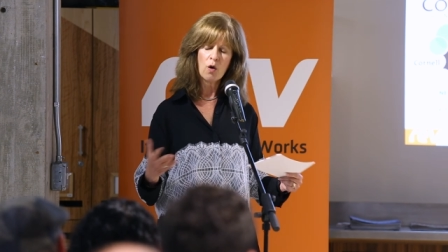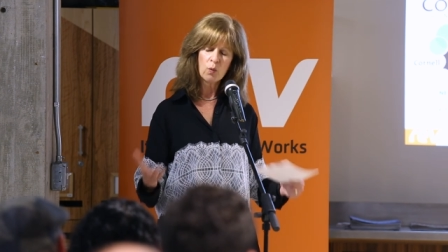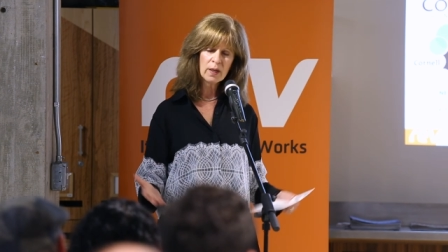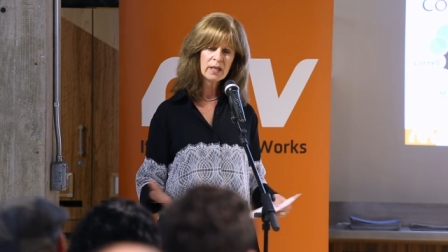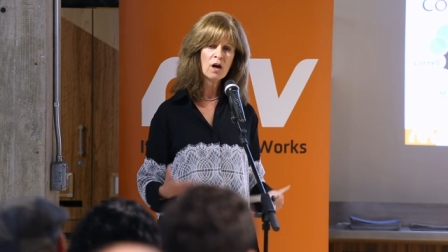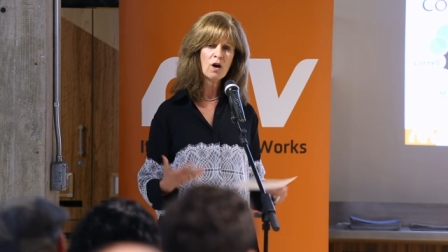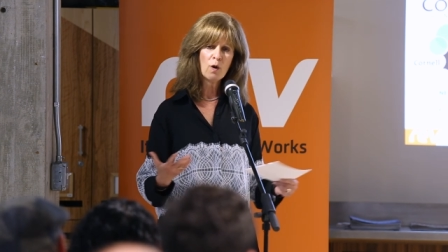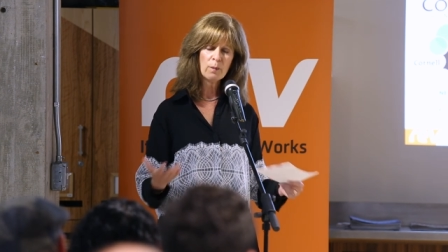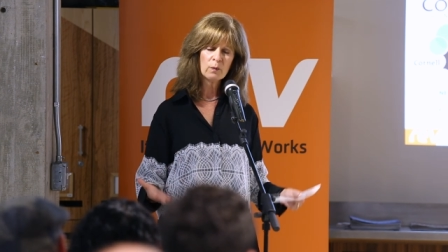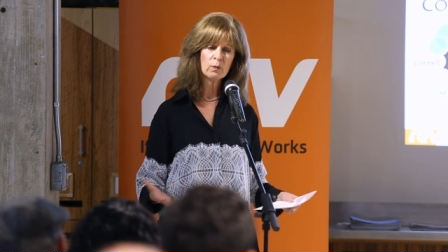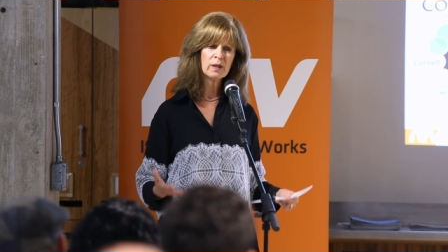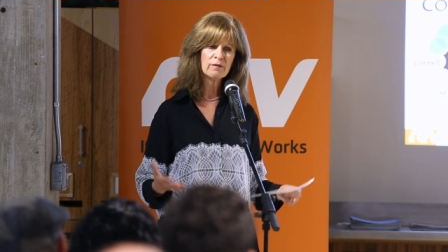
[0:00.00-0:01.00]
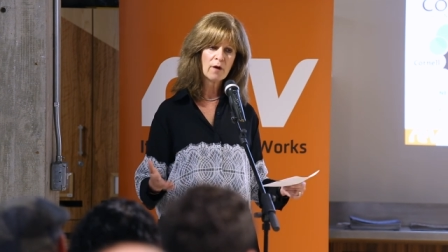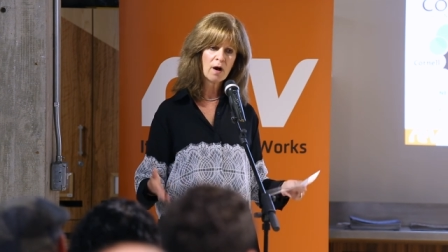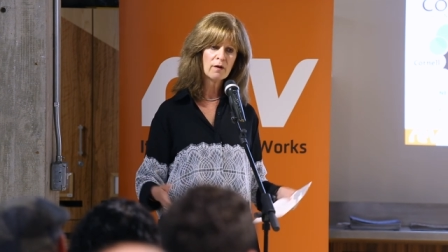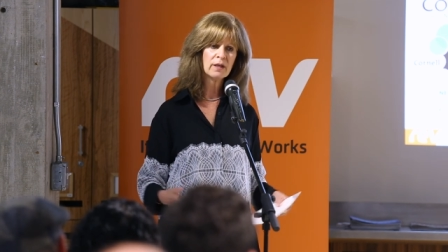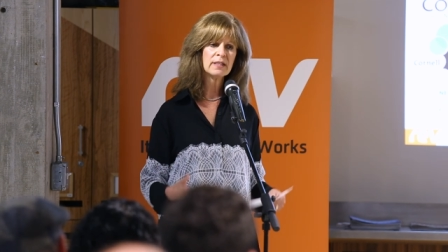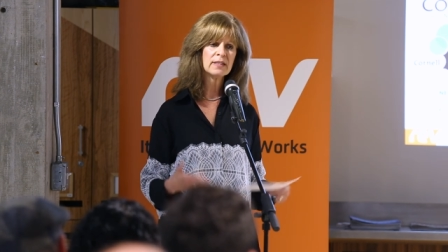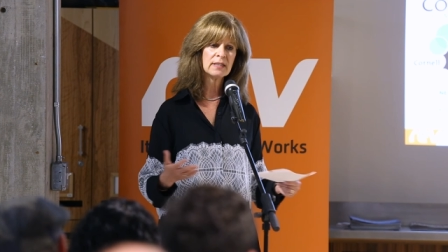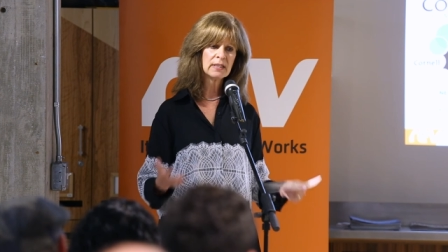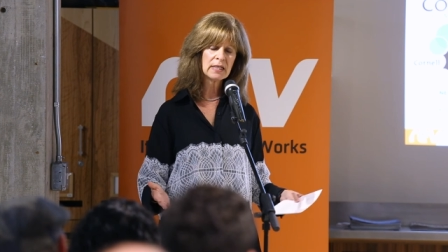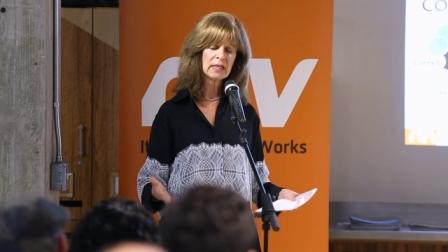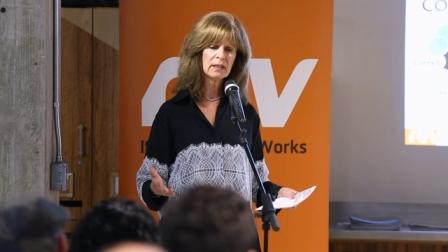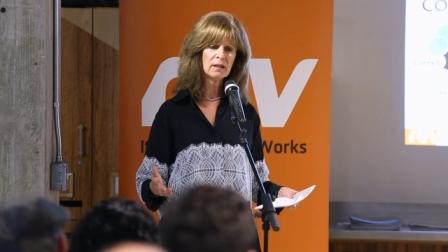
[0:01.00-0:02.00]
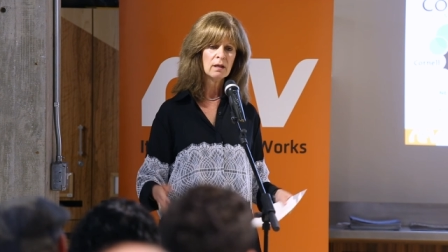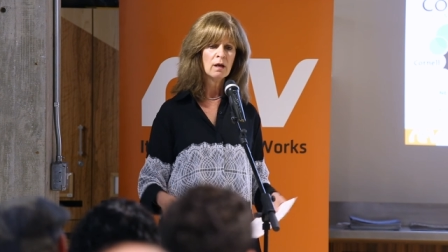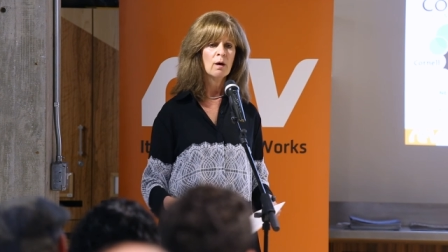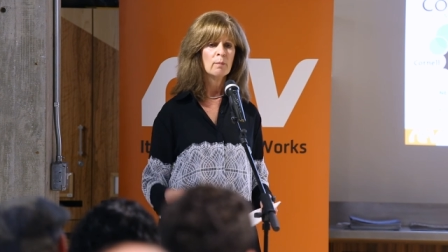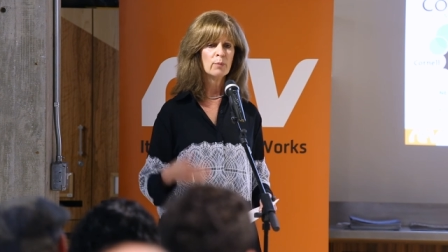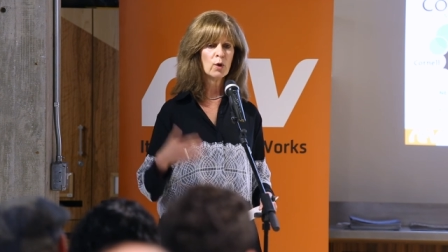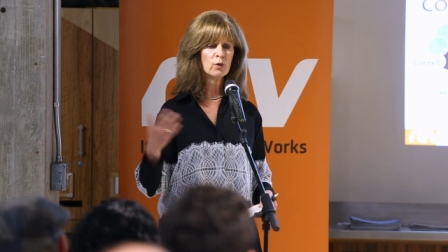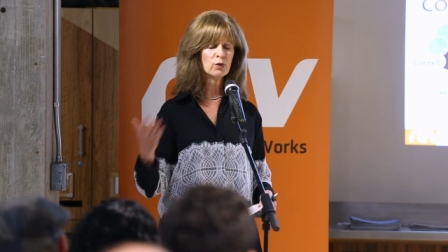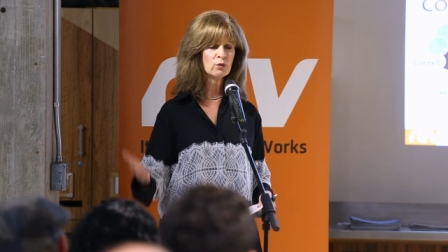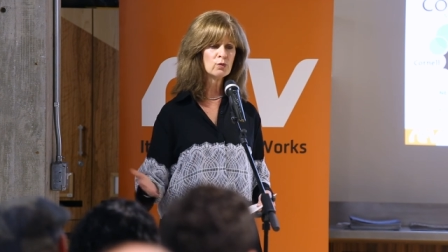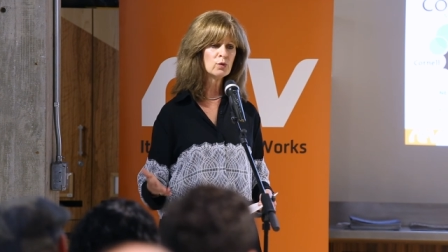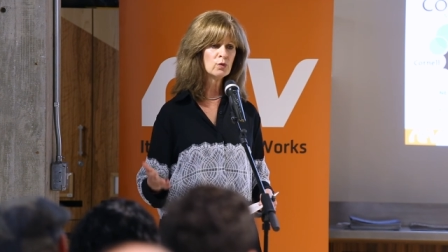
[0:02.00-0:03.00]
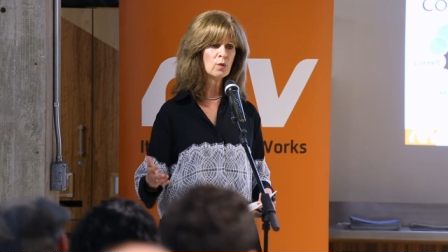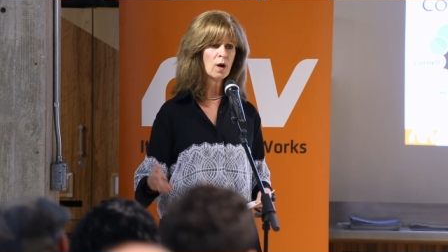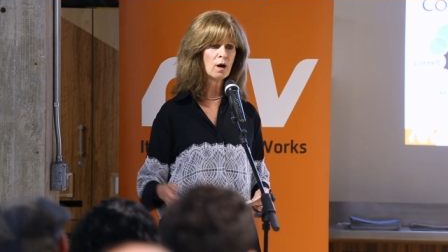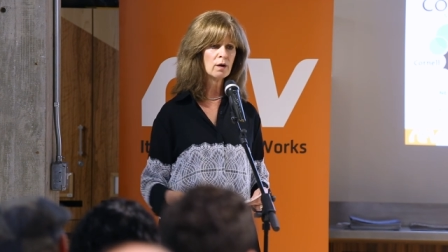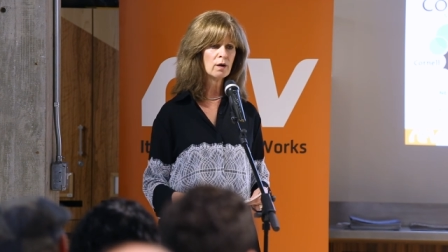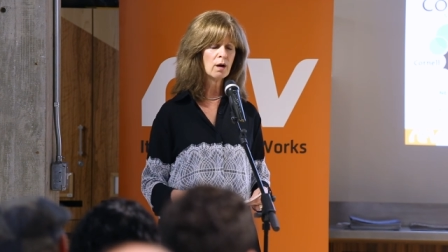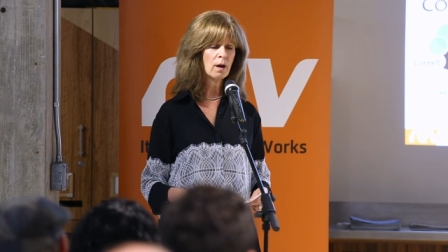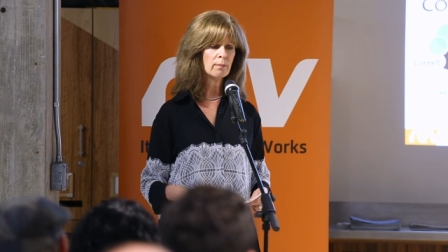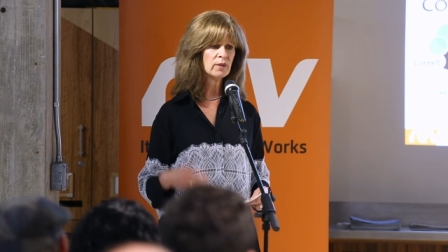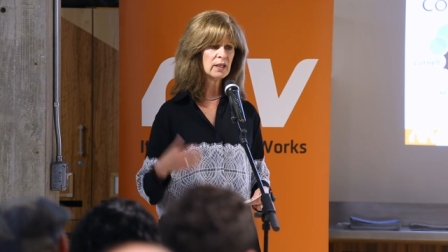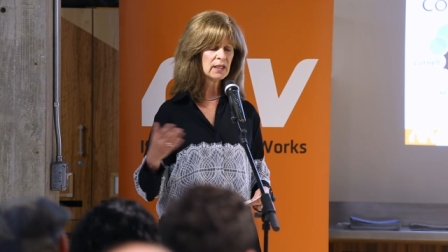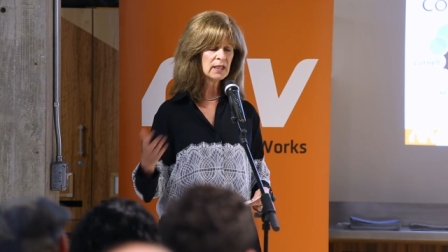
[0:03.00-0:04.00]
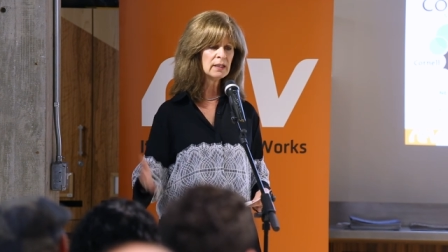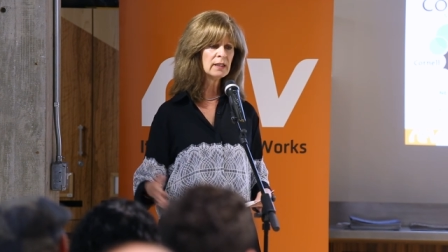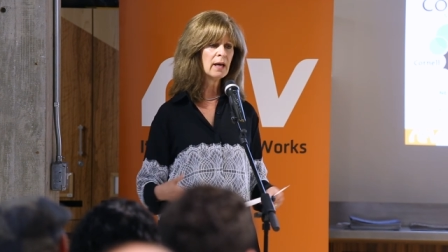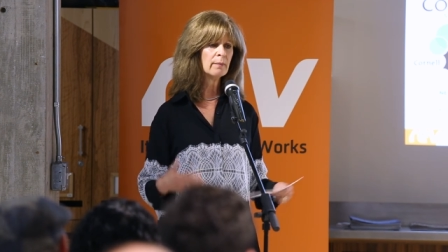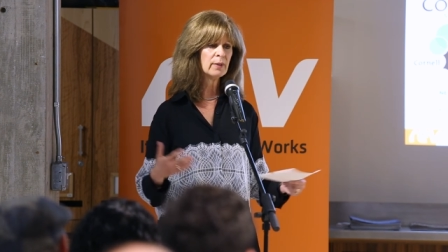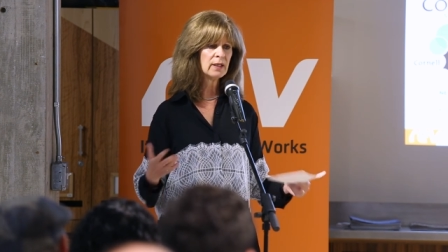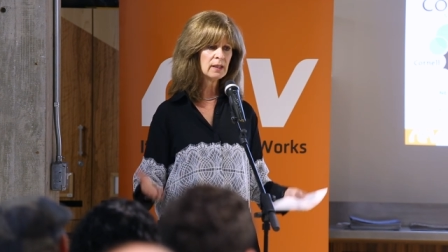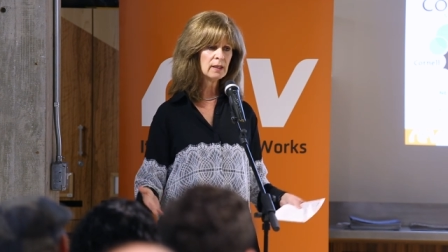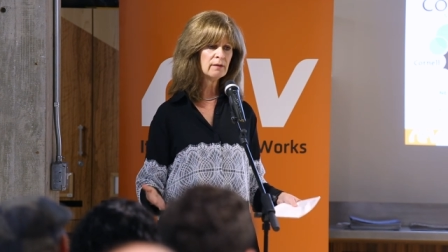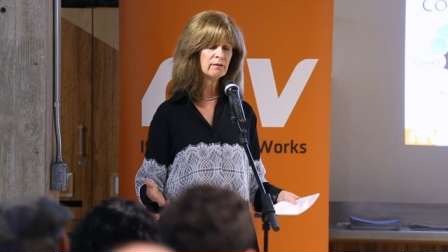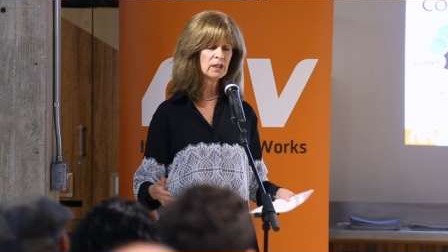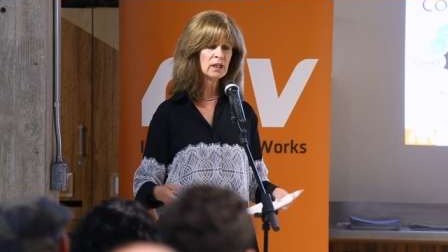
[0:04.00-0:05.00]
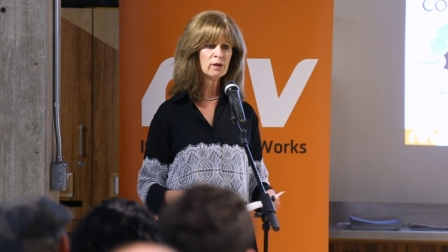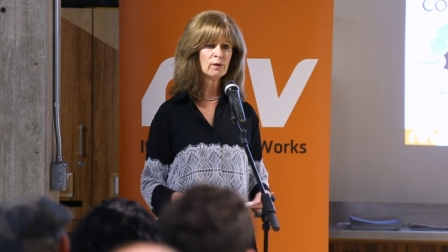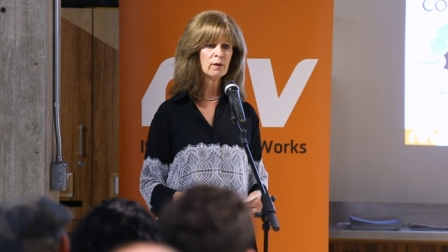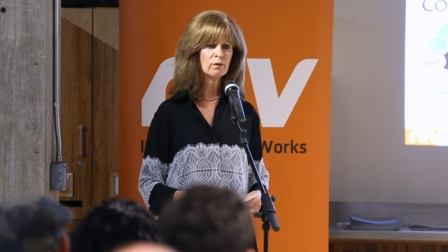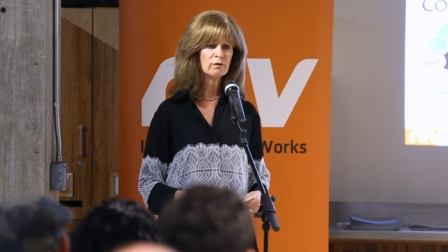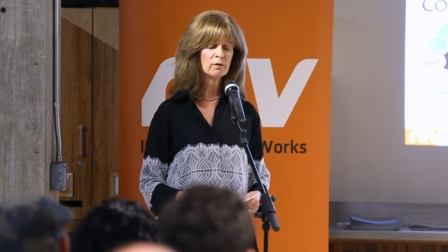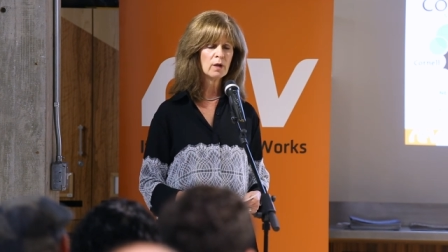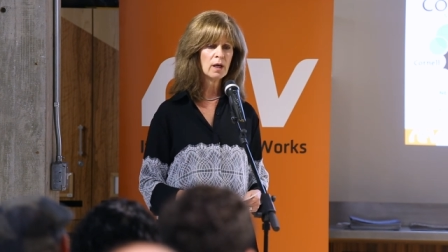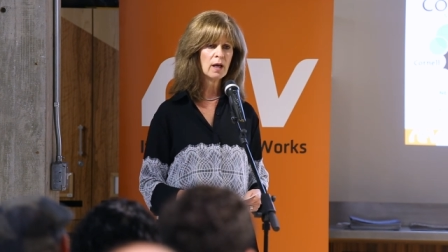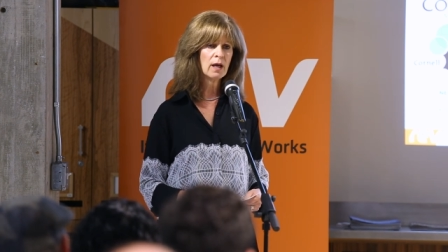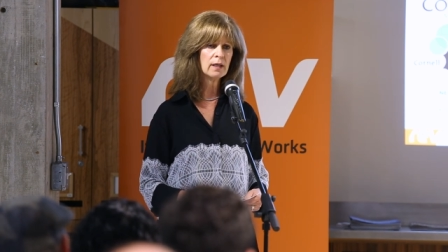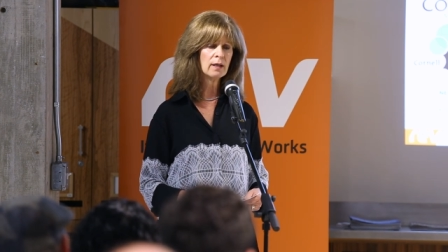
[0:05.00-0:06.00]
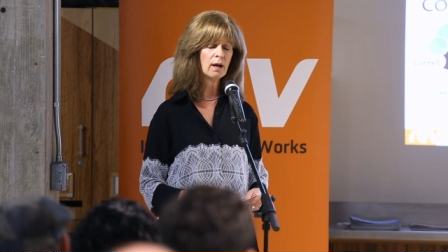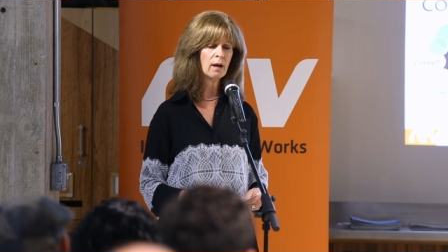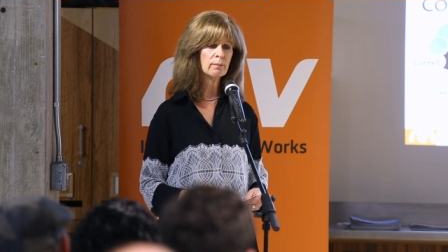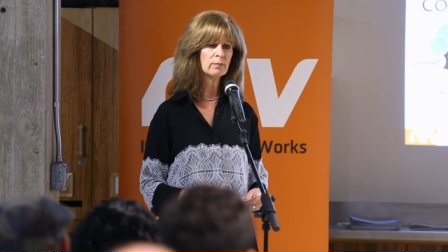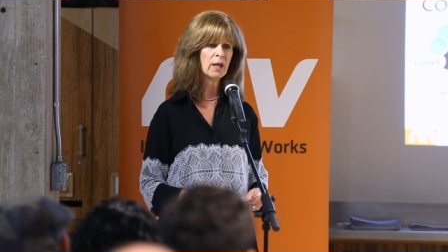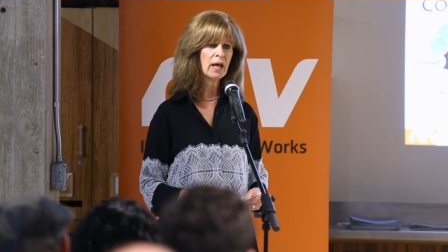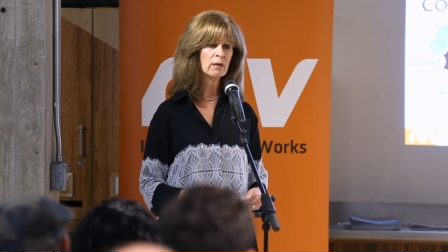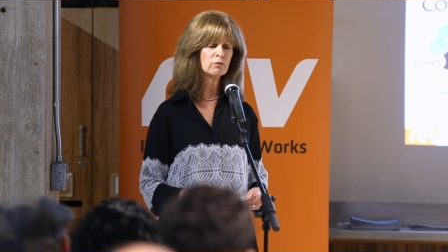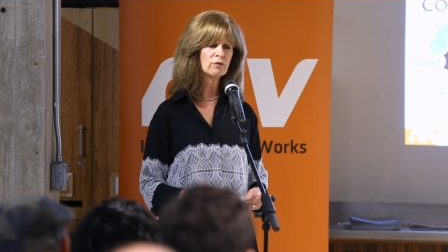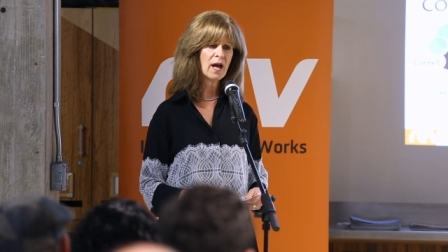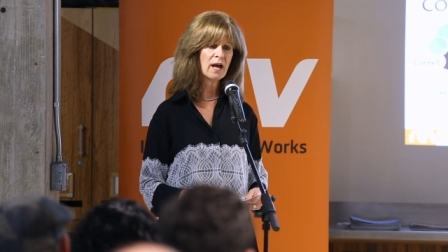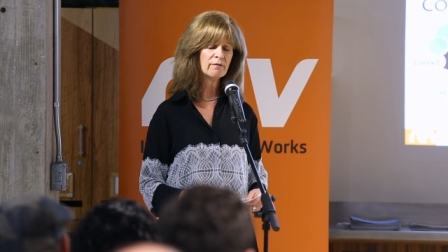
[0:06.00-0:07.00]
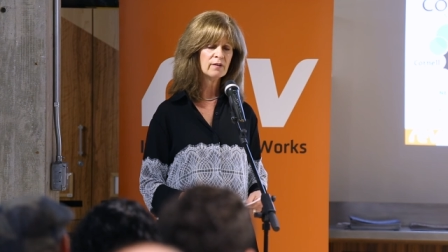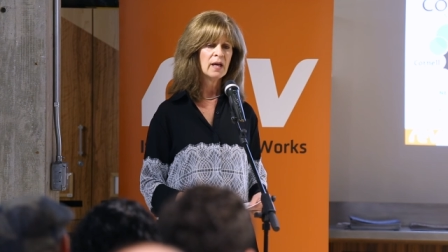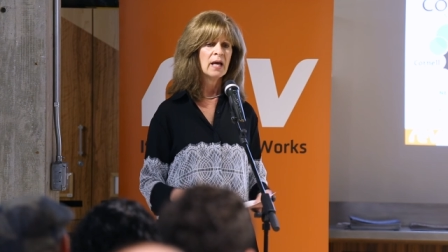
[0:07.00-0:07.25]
we hope and we've already seen both through our um, the e-lab, but even here at, um, at Rev,